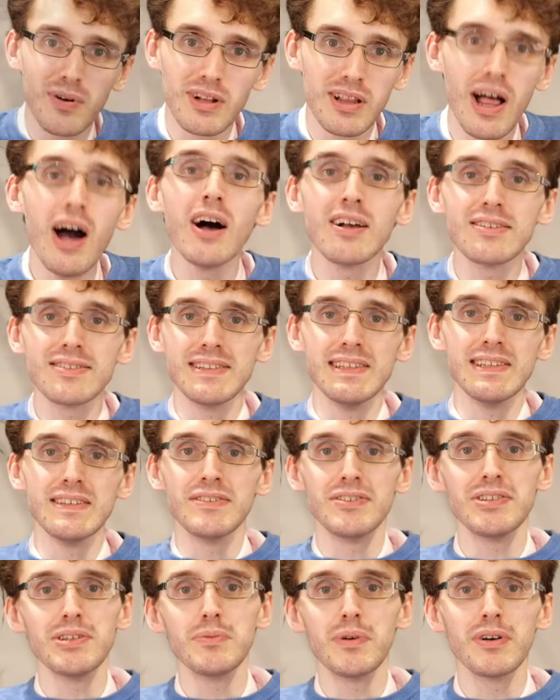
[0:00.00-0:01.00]

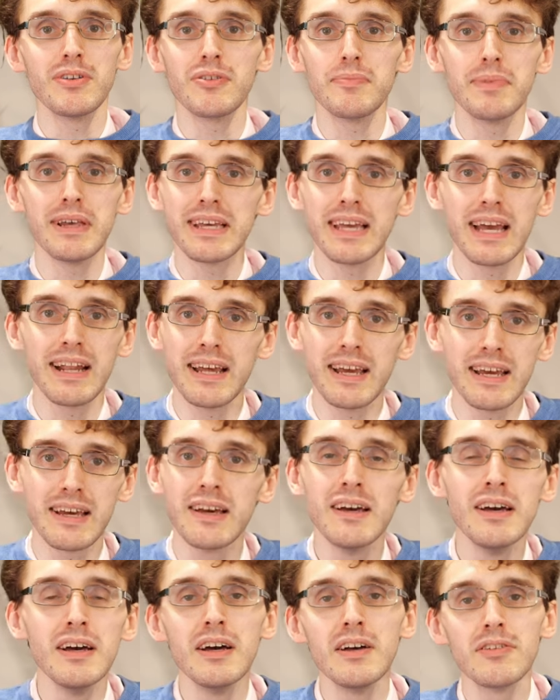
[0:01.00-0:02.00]
classes, you want to be getting
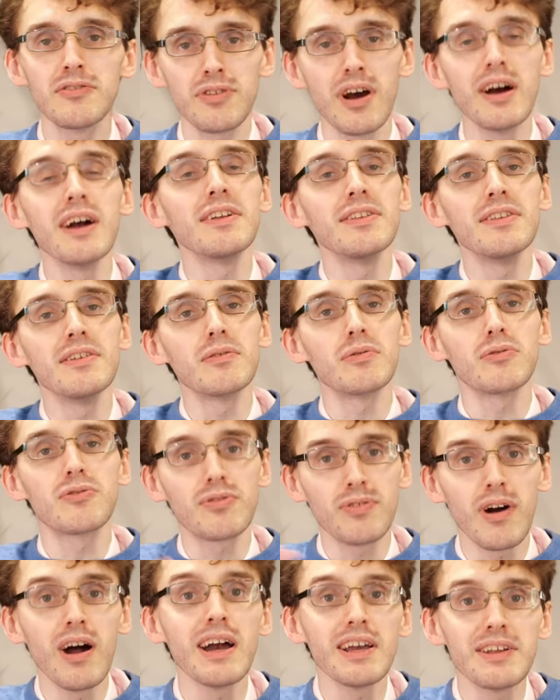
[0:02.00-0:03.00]

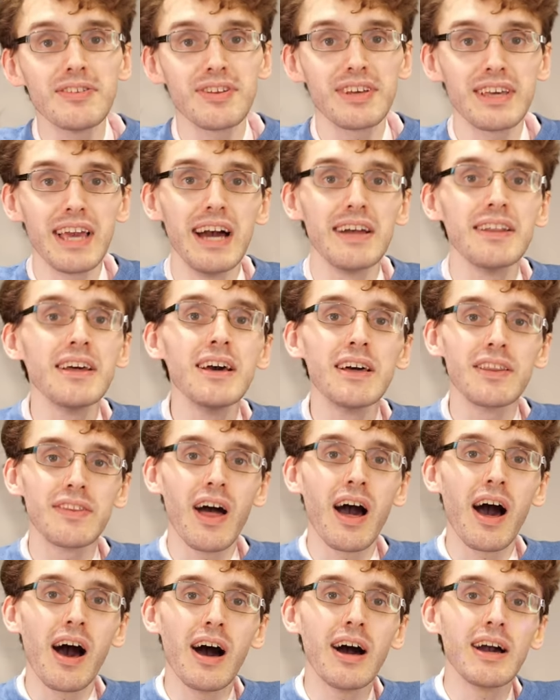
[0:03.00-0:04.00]
trying to get
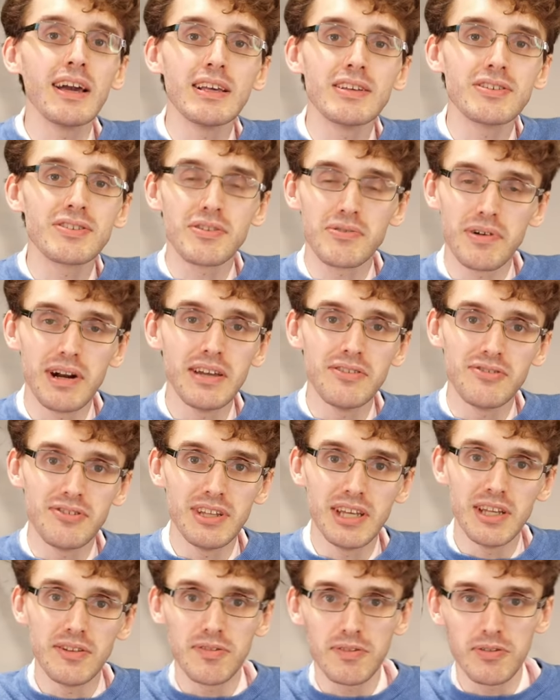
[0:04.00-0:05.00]
the highest grades
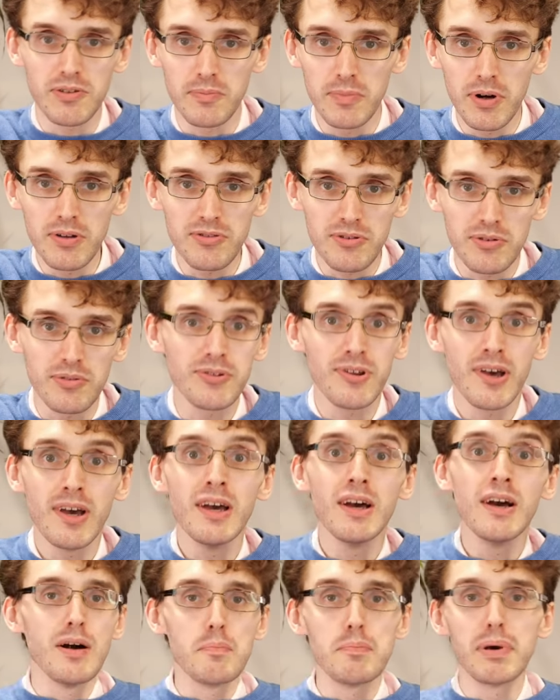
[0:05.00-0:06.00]
in each of your modules,
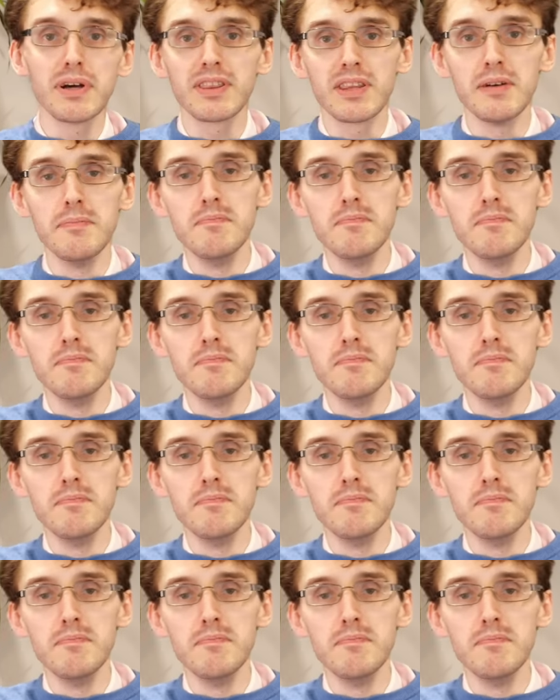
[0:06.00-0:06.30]
but the